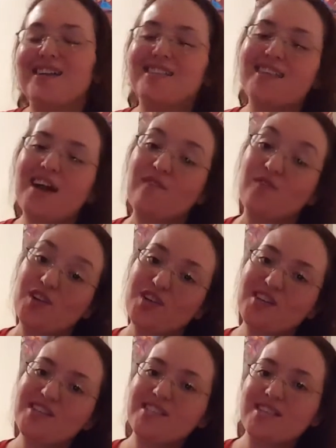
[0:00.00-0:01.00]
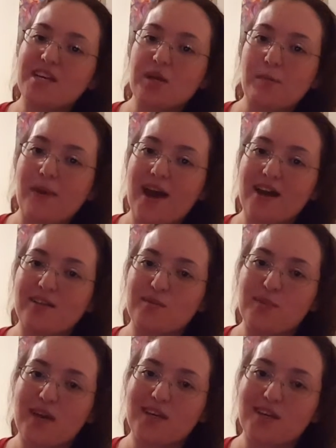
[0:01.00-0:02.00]
it's time for you to stick your paddle
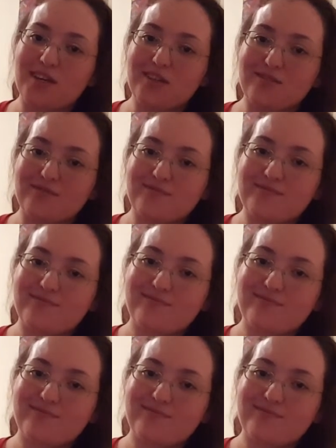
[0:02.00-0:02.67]
in my canoe.